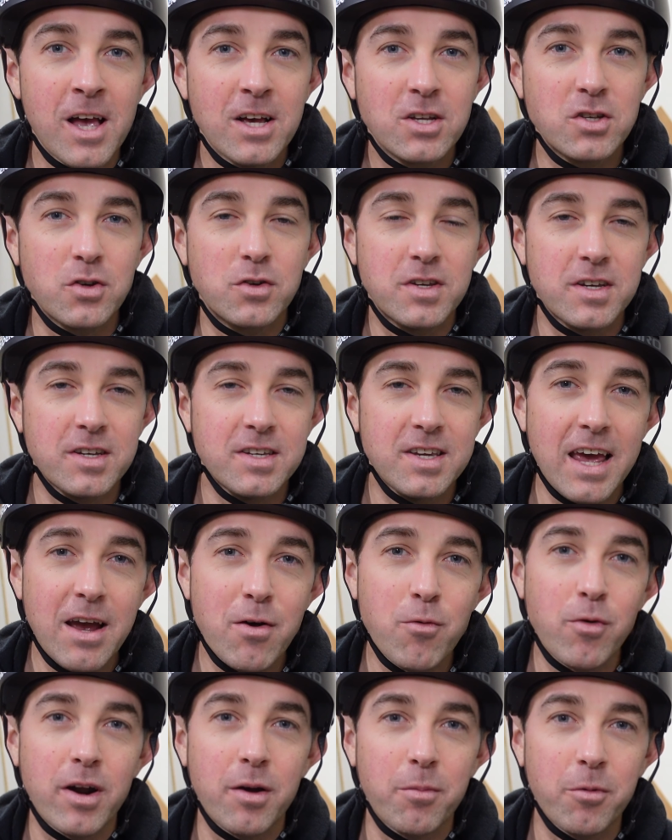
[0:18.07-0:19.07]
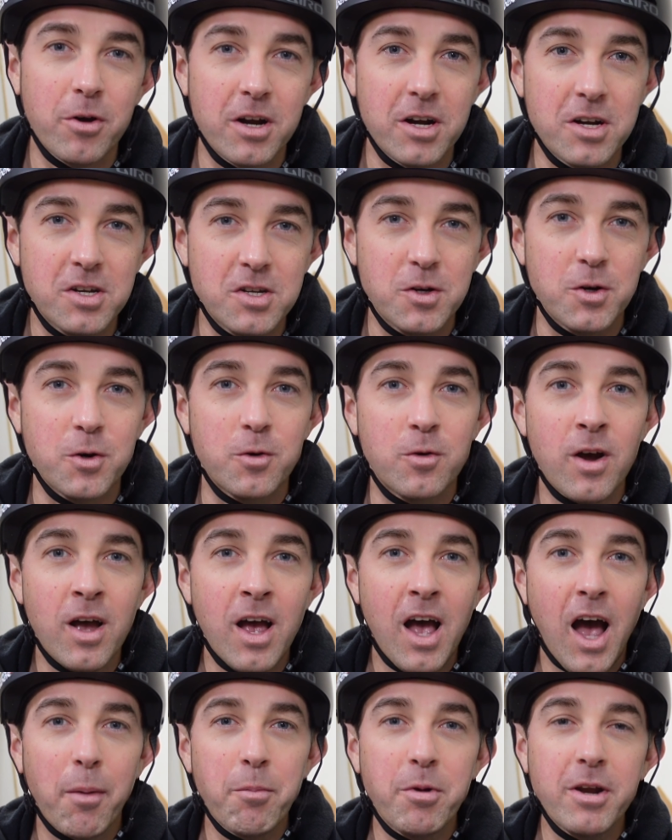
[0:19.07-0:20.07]
So today what I'm gonna do,
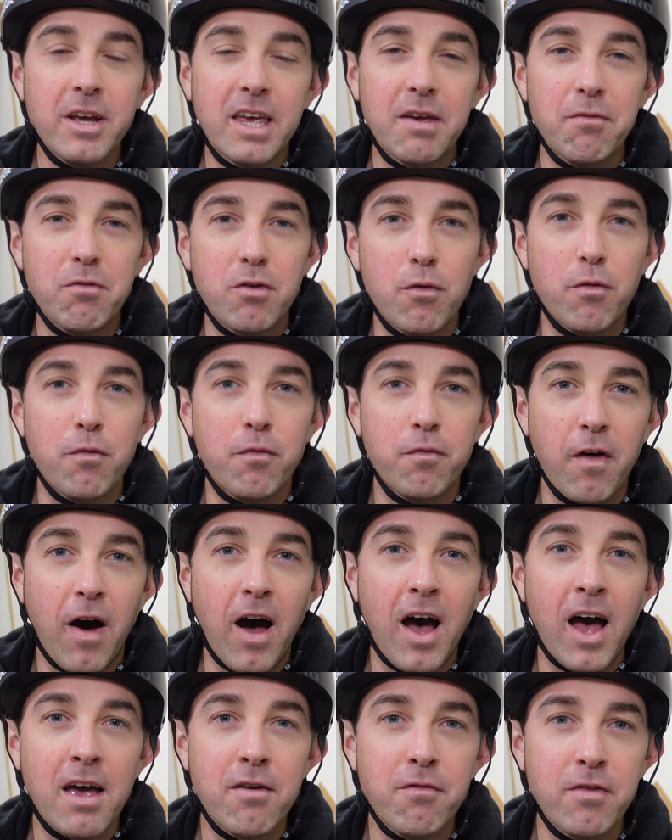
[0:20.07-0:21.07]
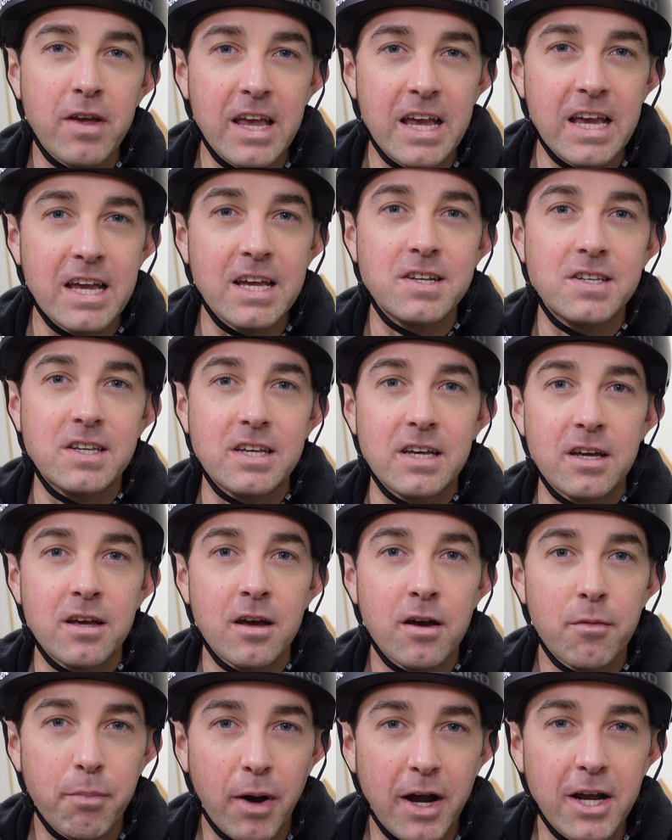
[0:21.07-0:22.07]
I'm gonna give you 5
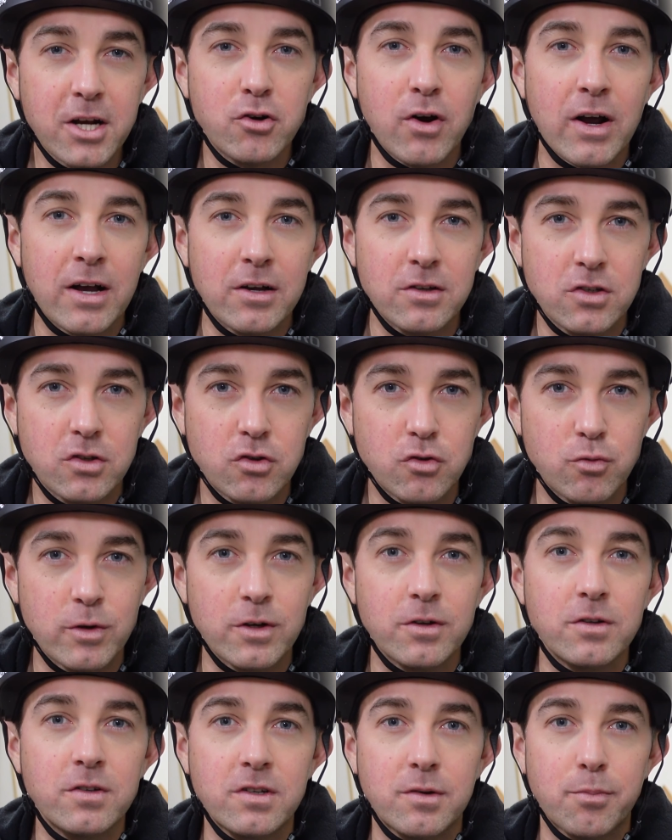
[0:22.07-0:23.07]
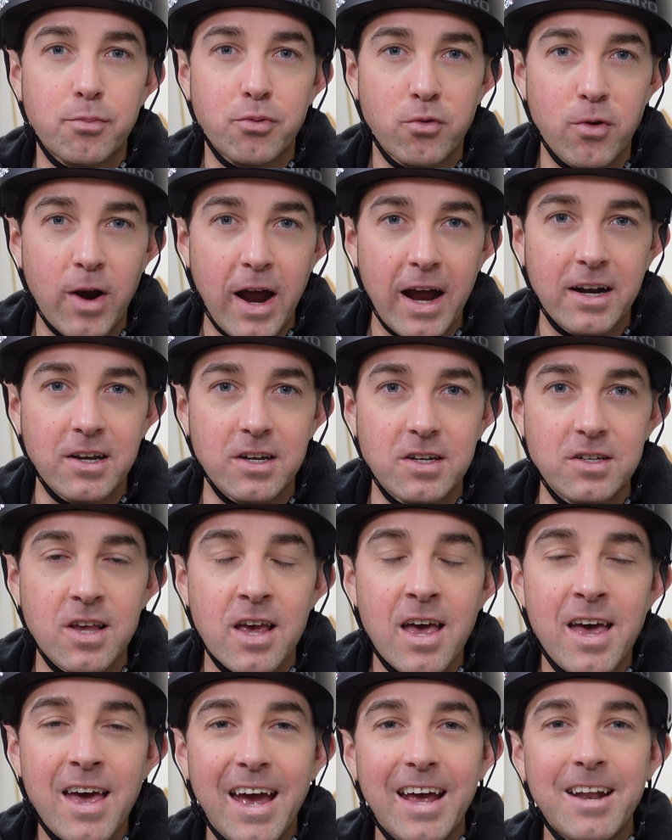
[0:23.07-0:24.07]
easy bike trials drills to practice.
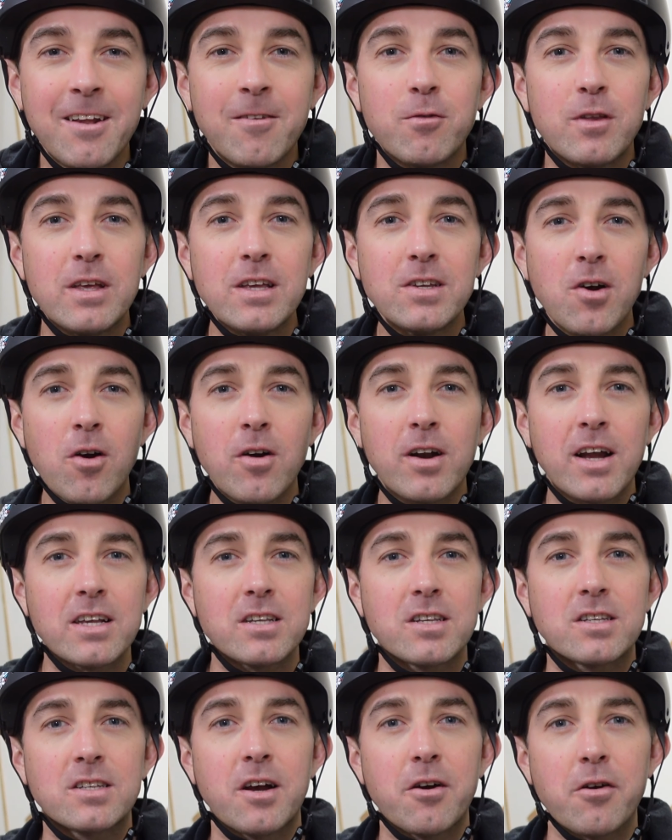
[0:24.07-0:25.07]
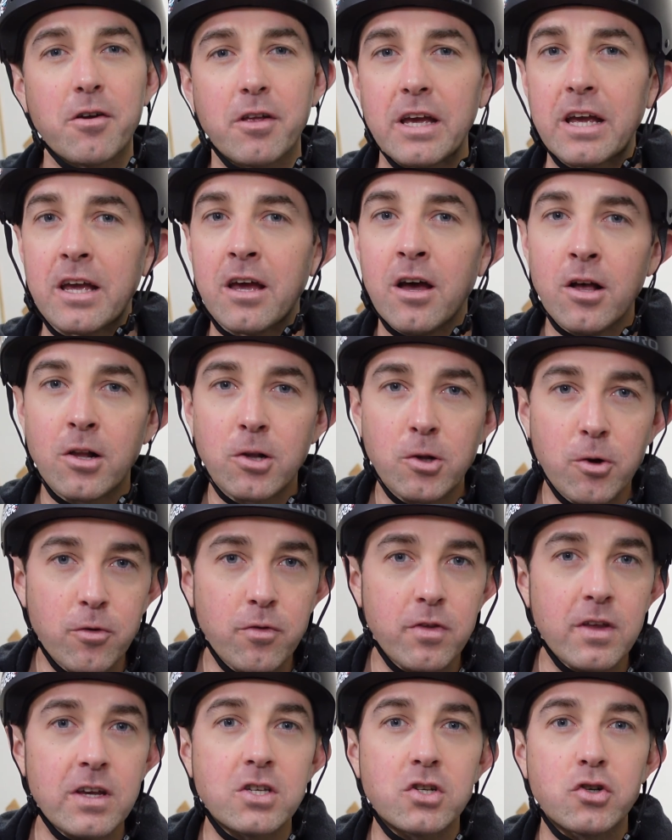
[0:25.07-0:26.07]
And these aren't necessarily
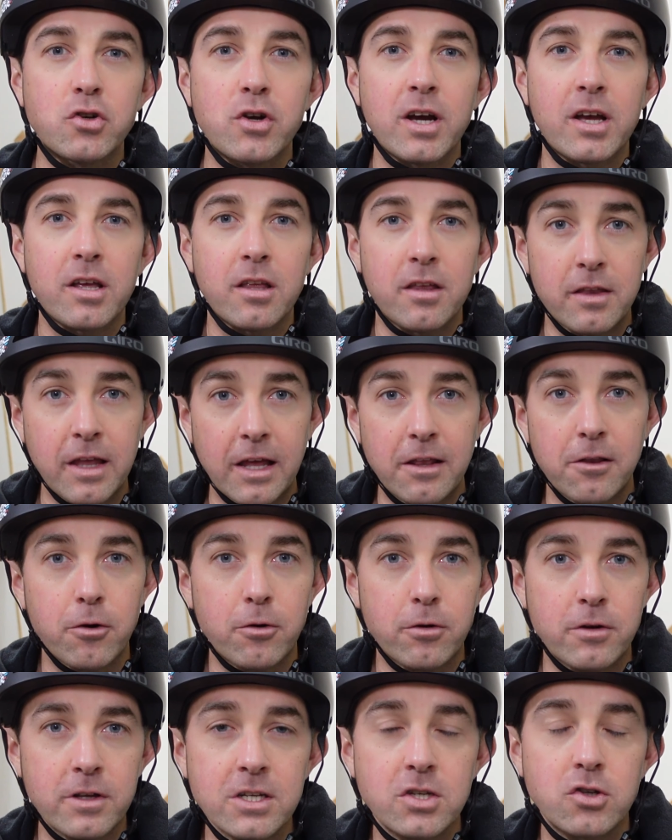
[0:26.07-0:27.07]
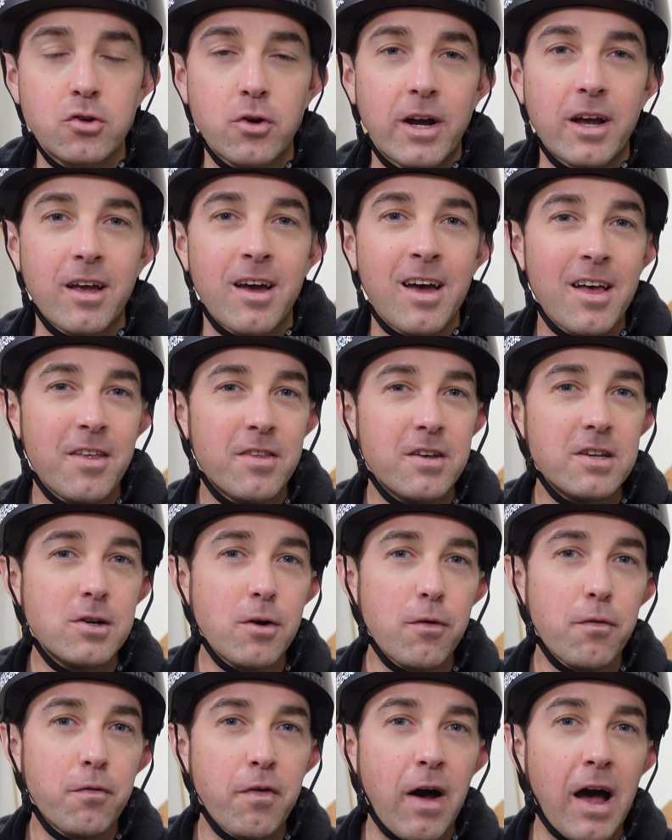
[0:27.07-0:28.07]
learn this trick, then learn this trick. These
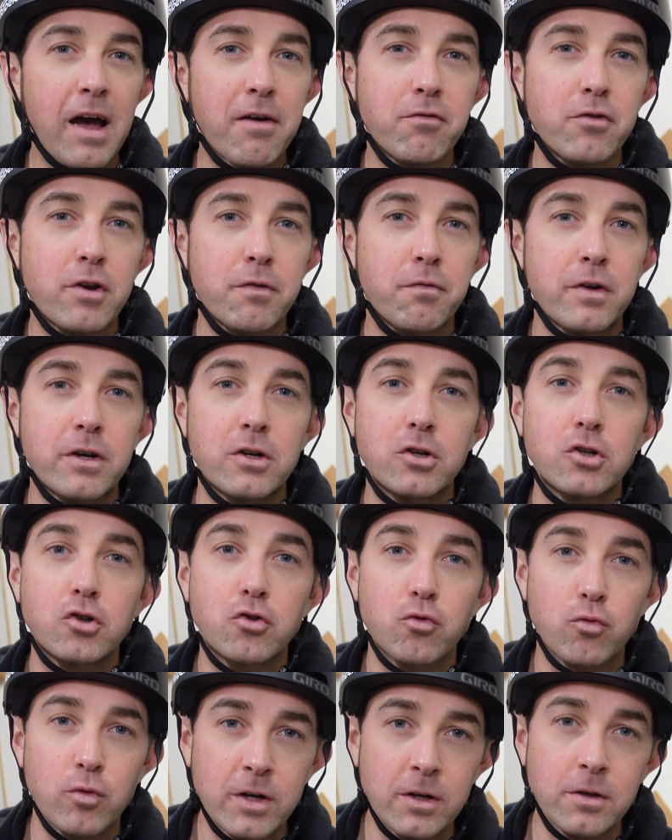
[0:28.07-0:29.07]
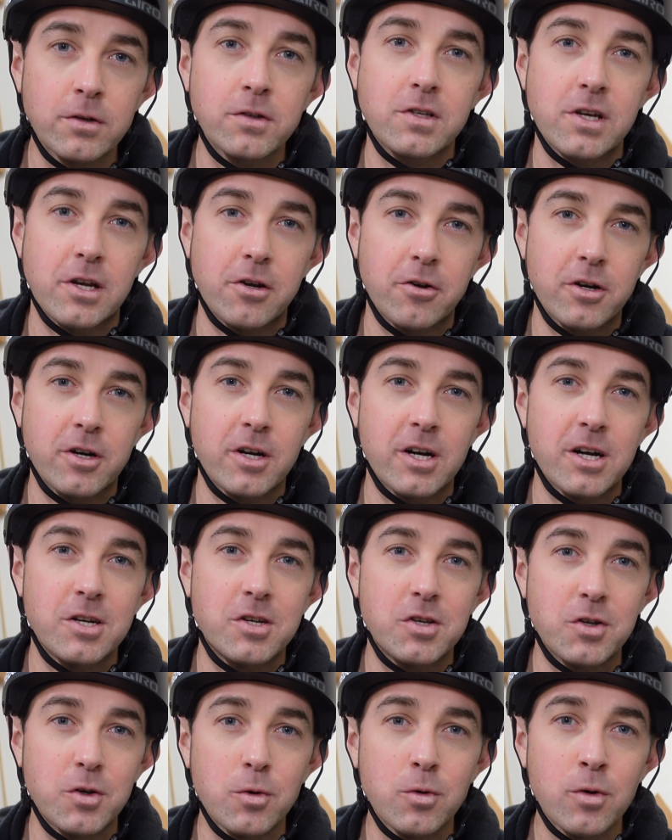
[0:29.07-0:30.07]
are 5 different drills that you're gonna
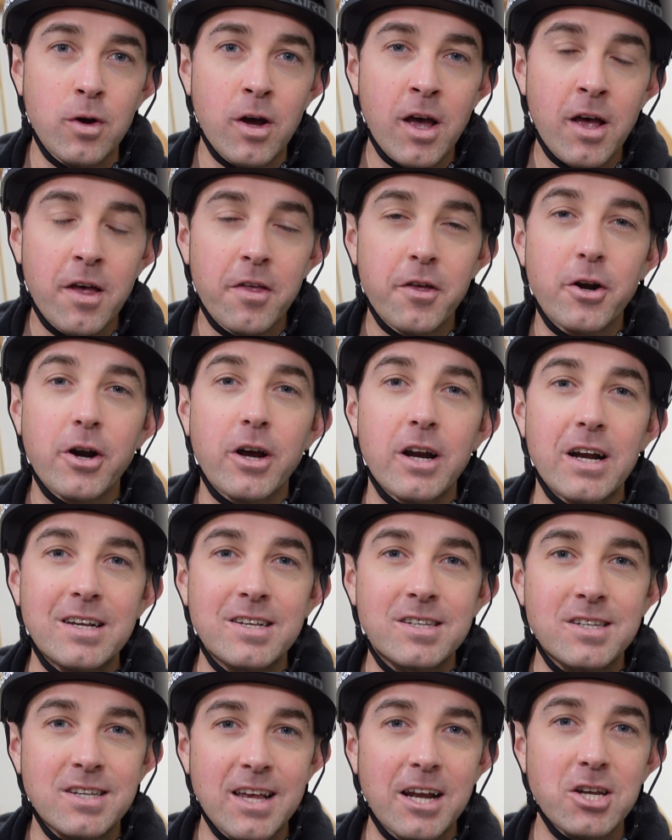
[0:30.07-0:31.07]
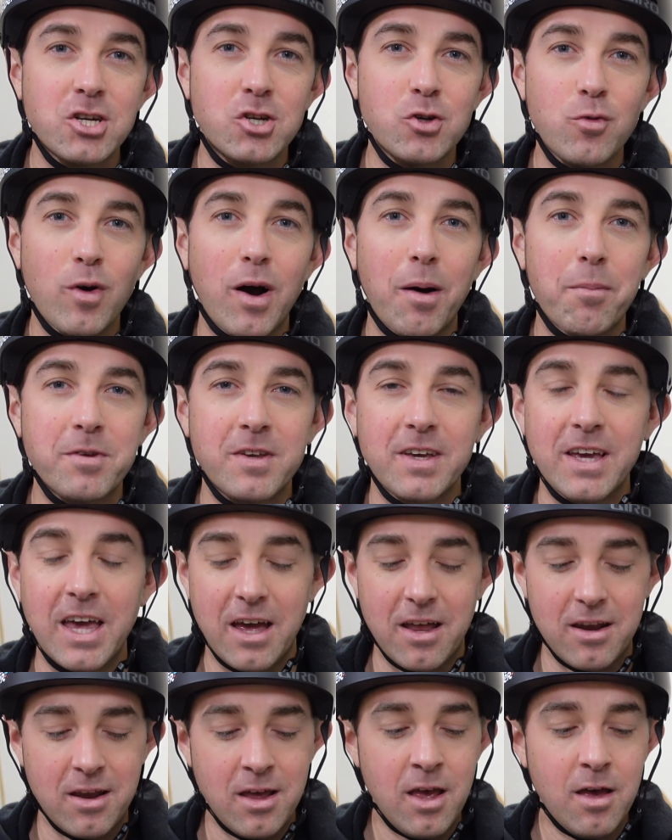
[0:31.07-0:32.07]
do that are going to set you up to
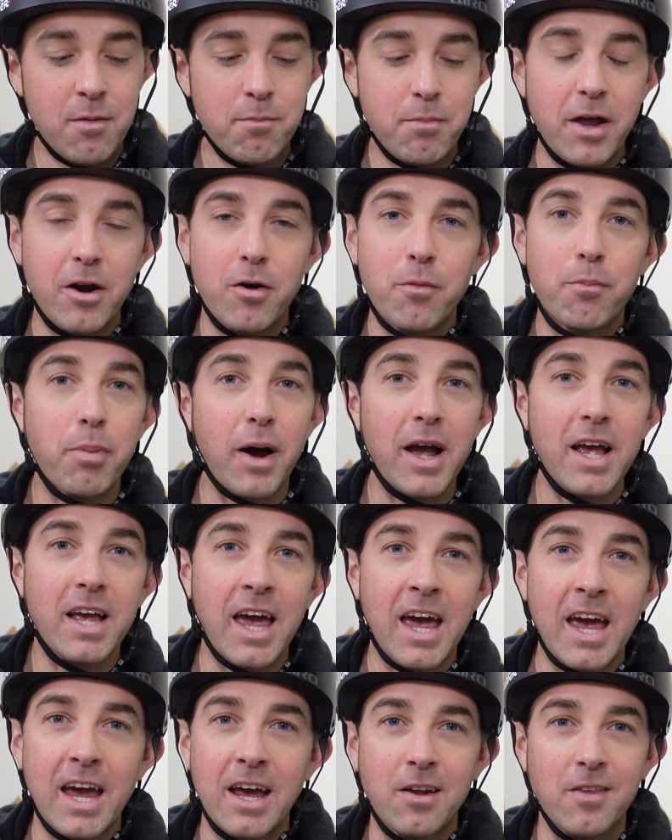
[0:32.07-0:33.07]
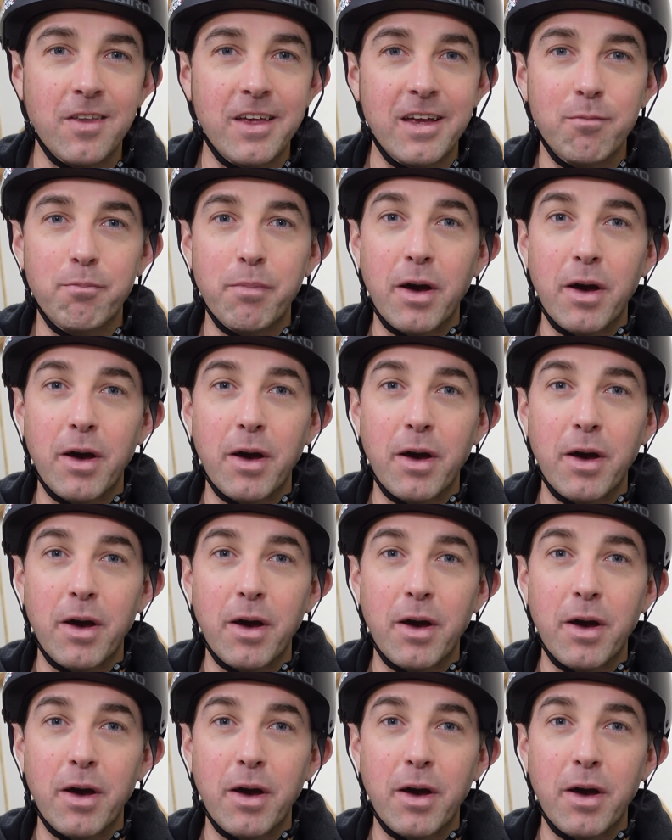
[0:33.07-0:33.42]
get better bike handling,